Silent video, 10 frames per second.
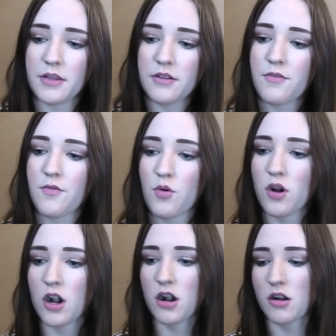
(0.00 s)

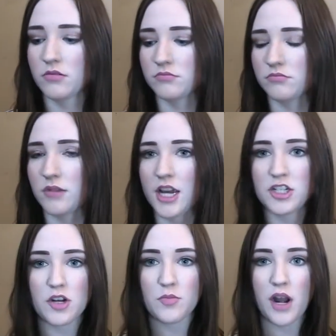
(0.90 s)
for
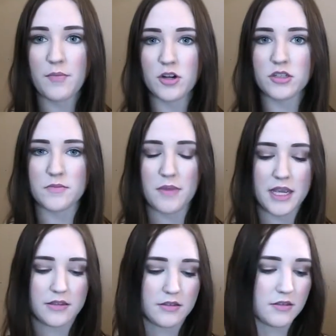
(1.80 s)
eyeshadow primers and
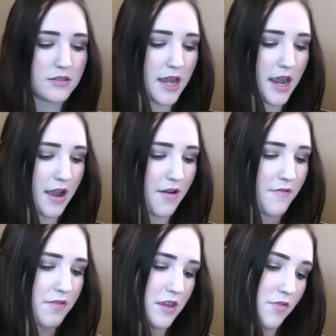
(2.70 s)
bases, I
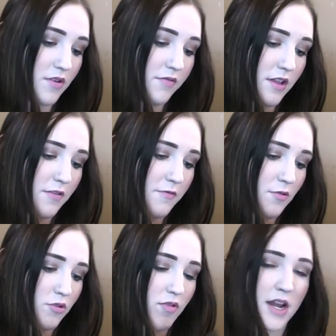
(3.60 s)
have the Revlon
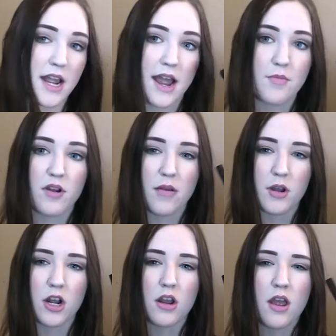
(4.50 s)
Photo Ready Eye
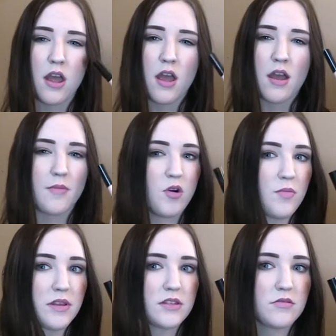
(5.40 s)
Primer. I'm
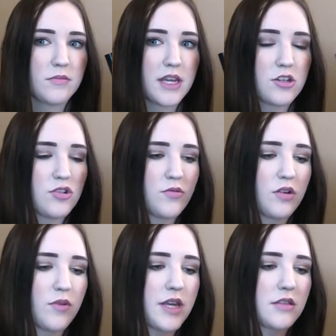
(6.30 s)
hoping this will make it 2
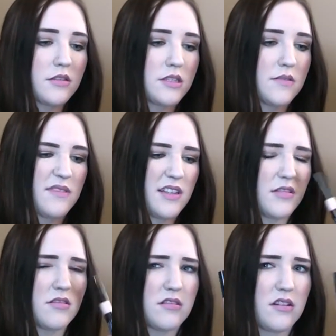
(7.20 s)
more weeks. It seems like
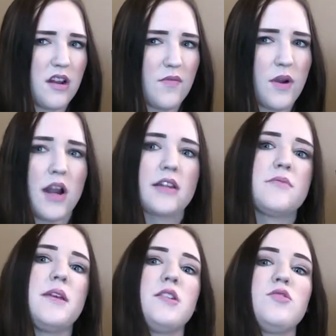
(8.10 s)
there's enough product
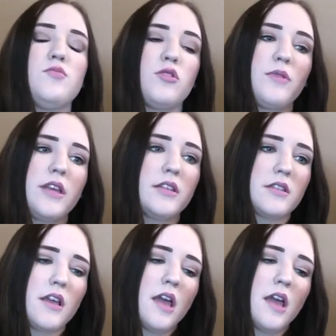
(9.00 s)
to make it 2 more weeks.